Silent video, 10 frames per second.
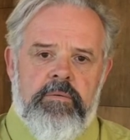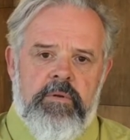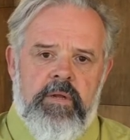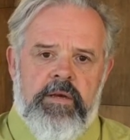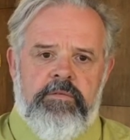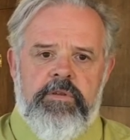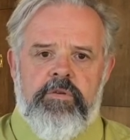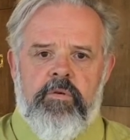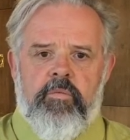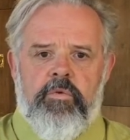Life is to
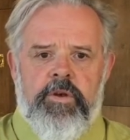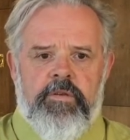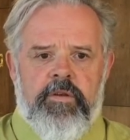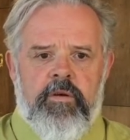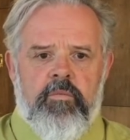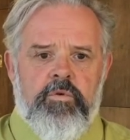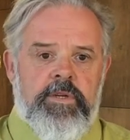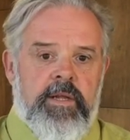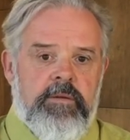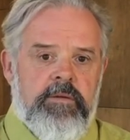embrace our
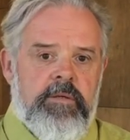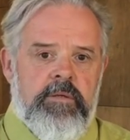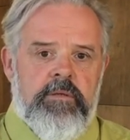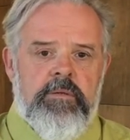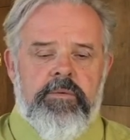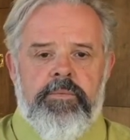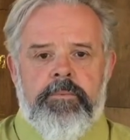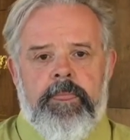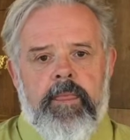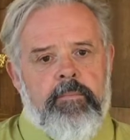mortality,
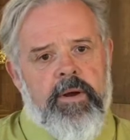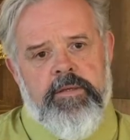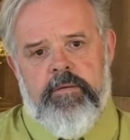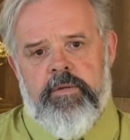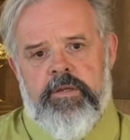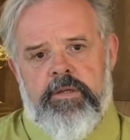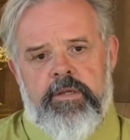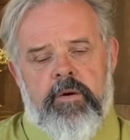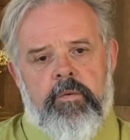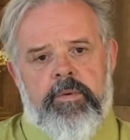the possibility
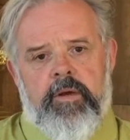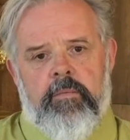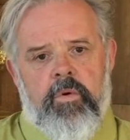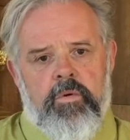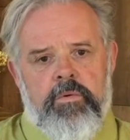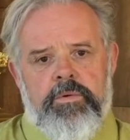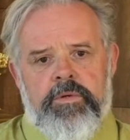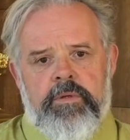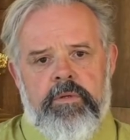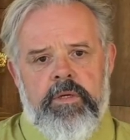that we become old
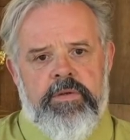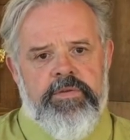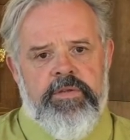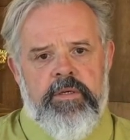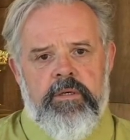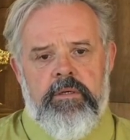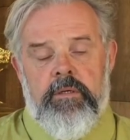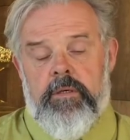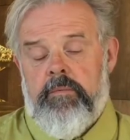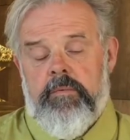and sick
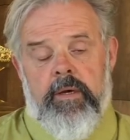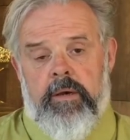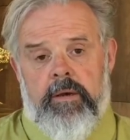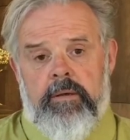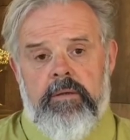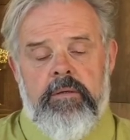and die.